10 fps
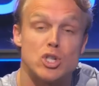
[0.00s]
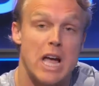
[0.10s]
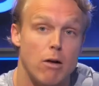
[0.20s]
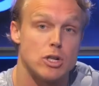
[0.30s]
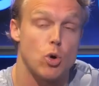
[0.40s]

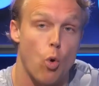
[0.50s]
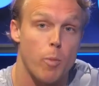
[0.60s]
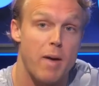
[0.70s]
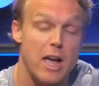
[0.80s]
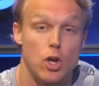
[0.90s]
talented
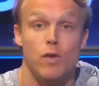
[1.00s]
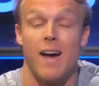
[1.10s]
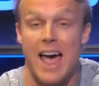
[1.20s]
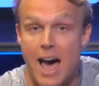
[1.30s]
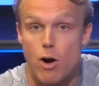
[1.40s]
quarterback you've
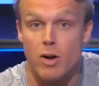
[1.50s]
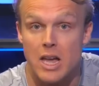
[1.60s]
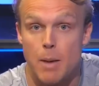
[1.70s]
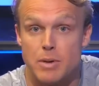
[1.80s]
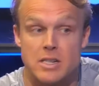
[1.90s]
had on
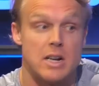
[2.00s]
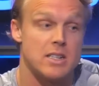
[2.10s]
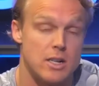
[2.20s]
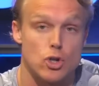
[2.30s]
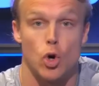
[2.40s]
campus
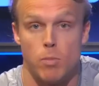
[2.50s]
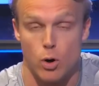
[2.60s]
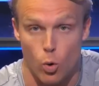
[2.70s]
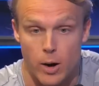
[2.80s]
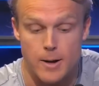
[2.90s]
since Colt
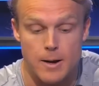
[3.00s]
McCoy.